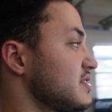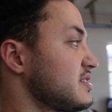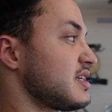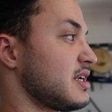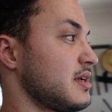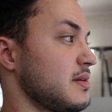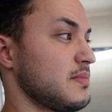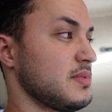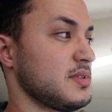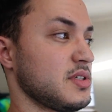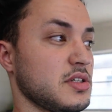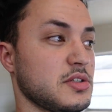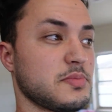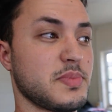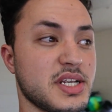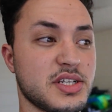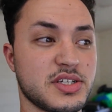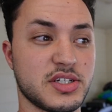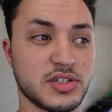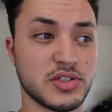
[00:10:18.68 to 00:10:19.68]
setup
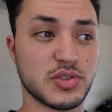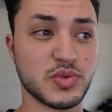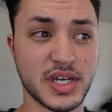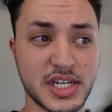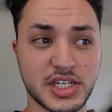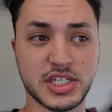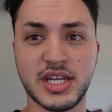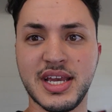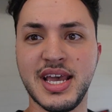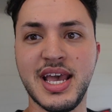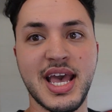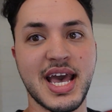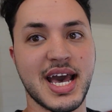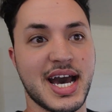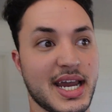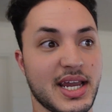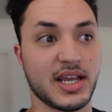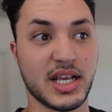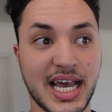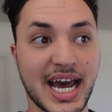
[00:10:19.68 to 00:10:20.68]
suspension switched.
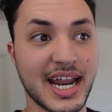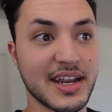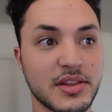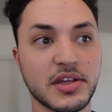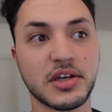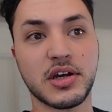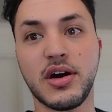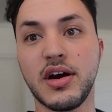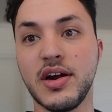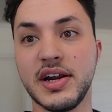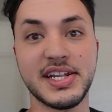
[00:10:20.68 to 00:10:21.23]
I got in the car,